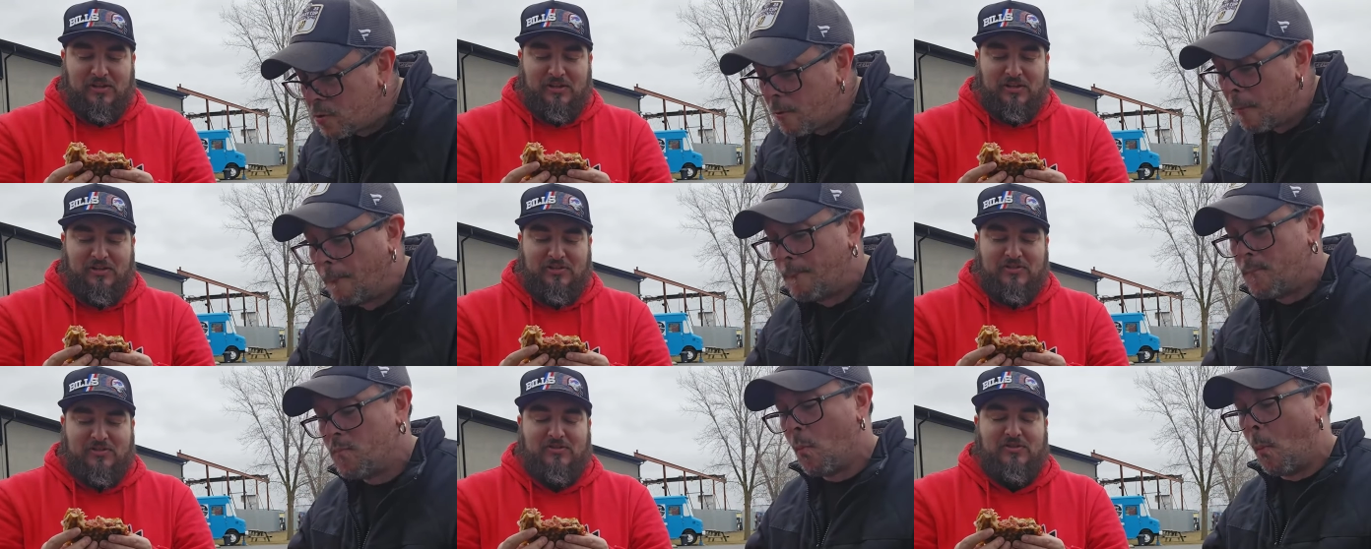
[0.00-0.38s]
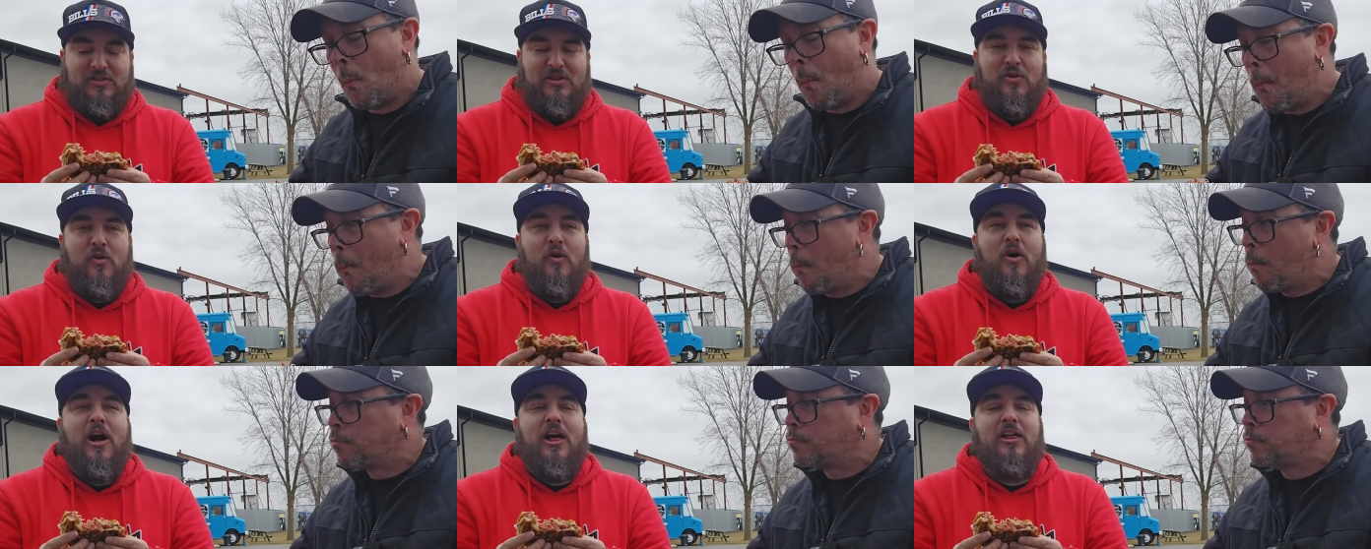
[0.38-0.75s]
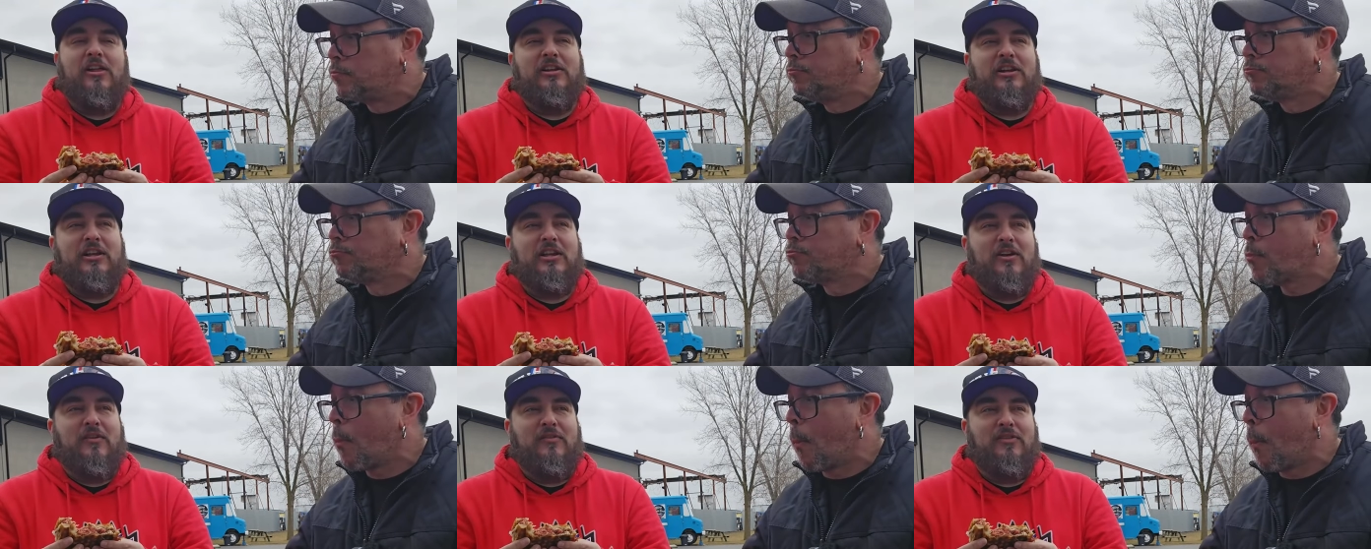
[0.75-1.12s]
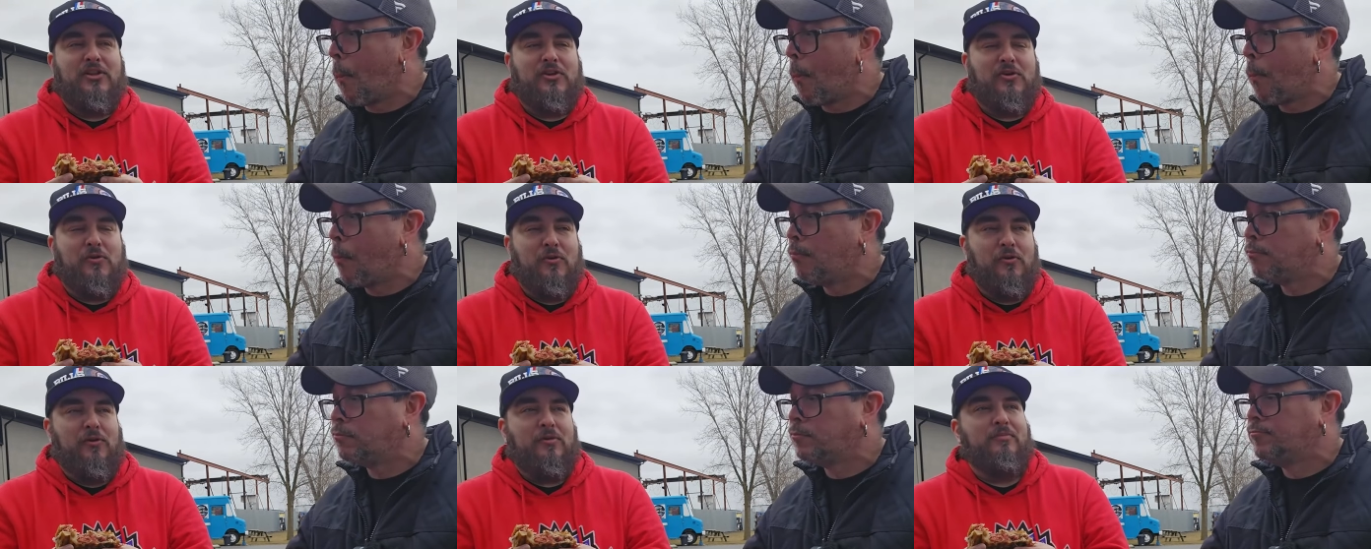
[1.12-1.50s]
Speaker 1: the the quality of
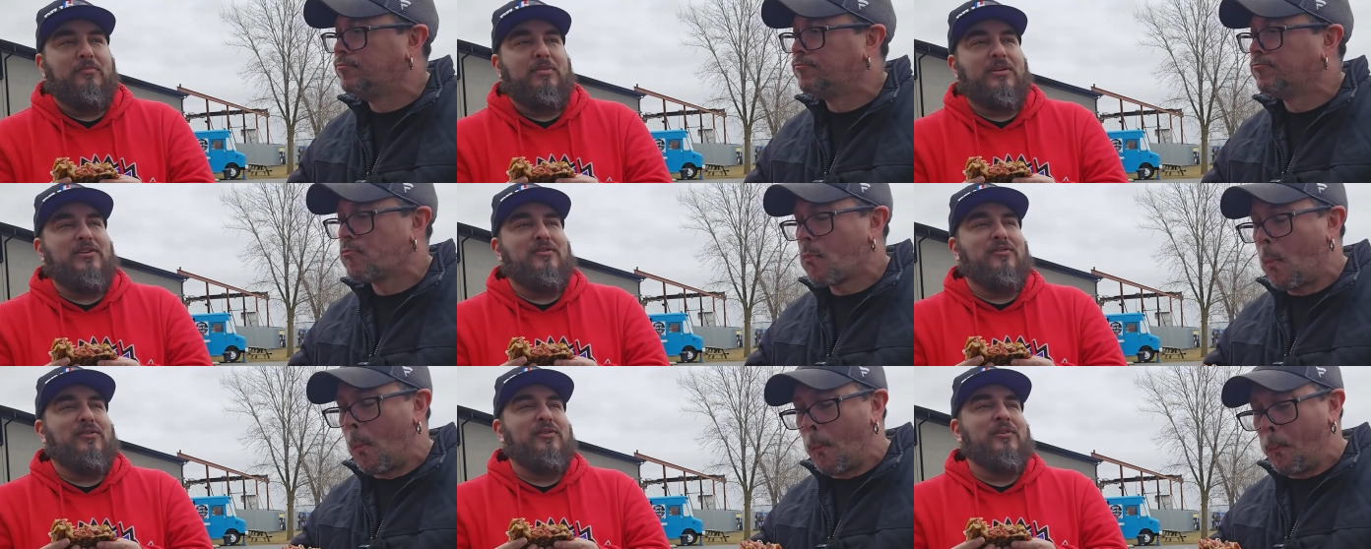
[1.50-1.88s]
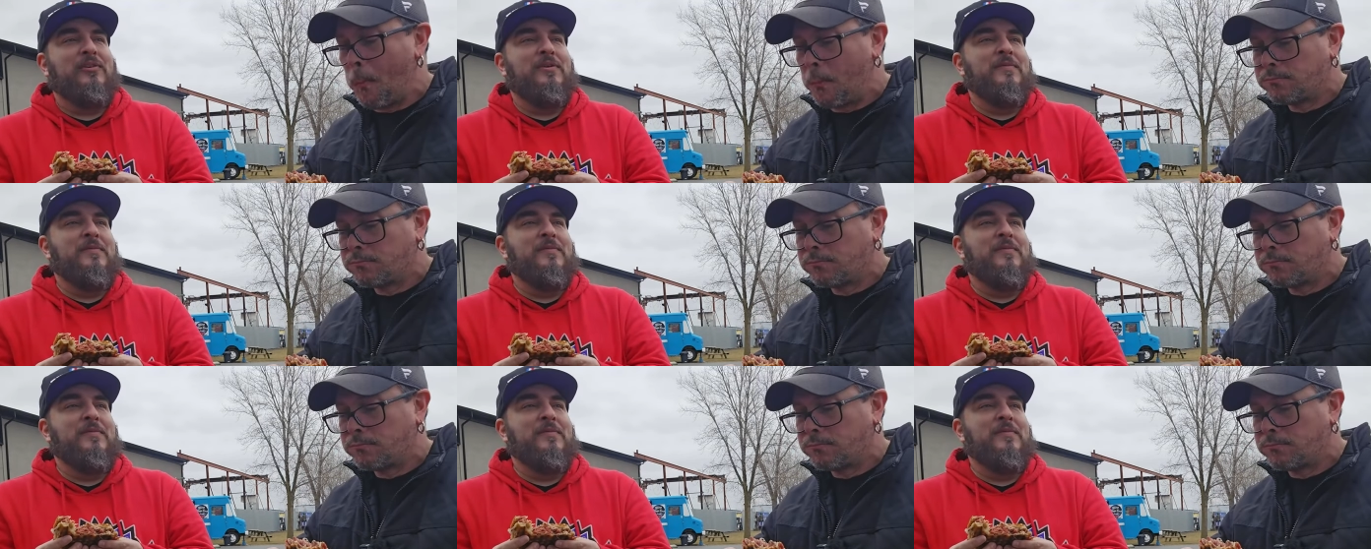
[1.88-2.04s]
the corned beef